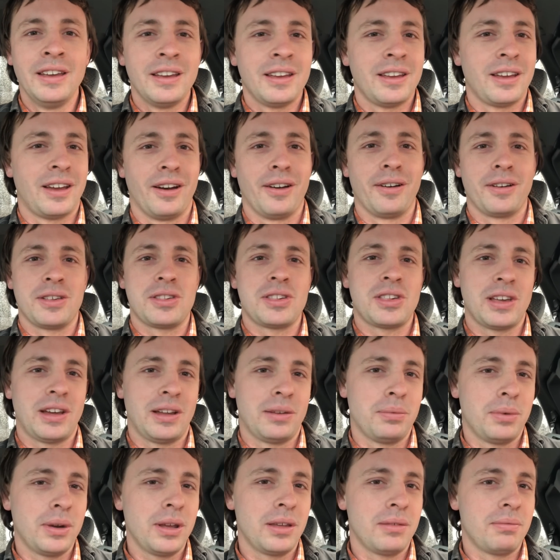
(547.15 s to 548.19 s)
You know, he
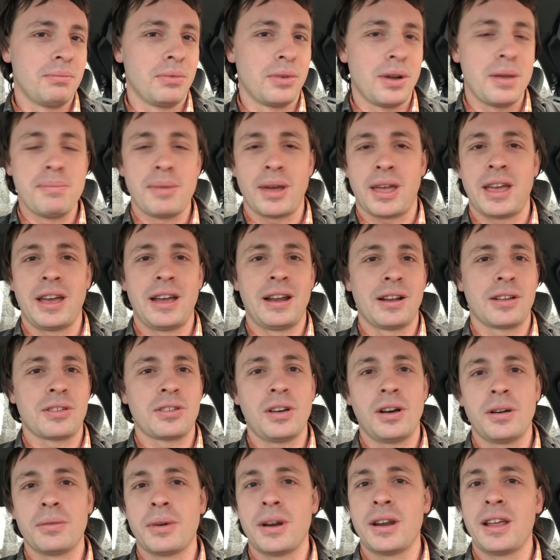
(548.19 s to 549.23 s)
said, we mechanics
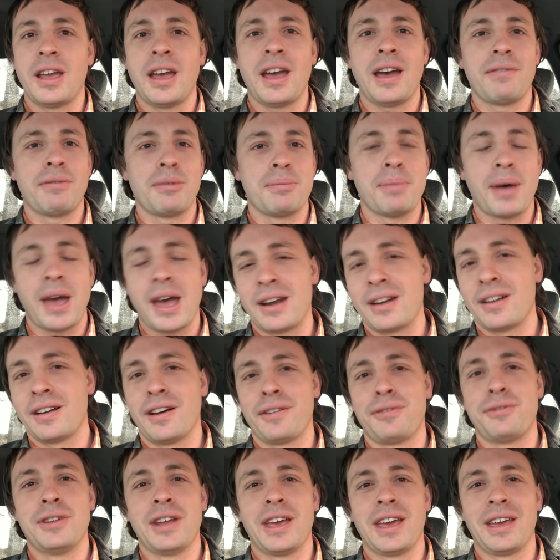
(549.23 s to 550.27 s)
already have a bad
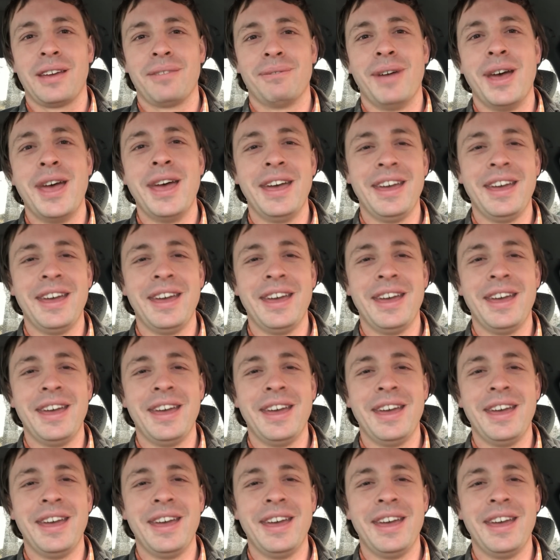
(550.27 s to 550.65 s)
enough name